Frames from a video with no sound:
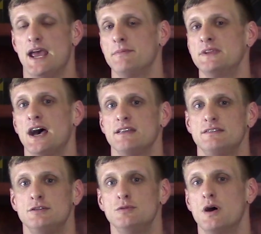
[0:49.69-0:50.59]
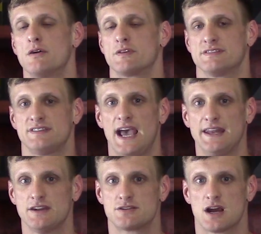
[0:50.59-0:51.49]
M.2 over
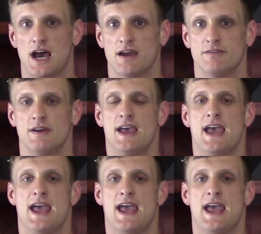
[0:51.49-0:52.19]
SATA drive,